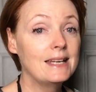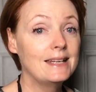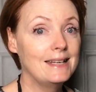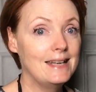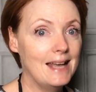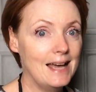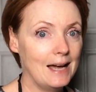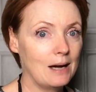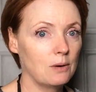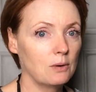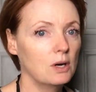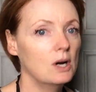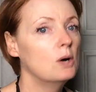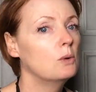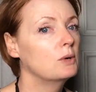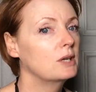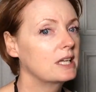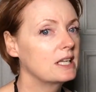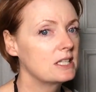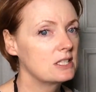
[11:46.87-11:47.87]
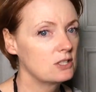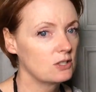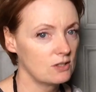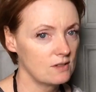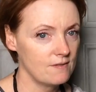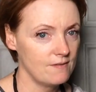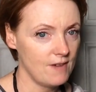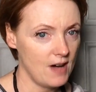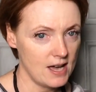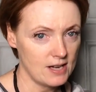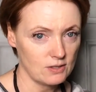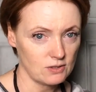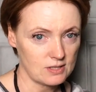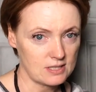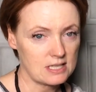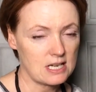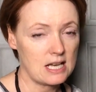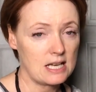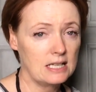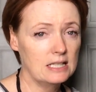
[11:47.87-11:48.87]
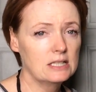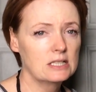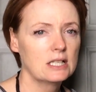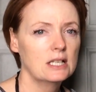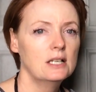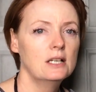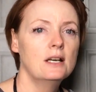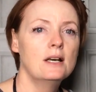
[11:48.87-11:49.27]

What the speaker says: Now, we're going to do the final stage,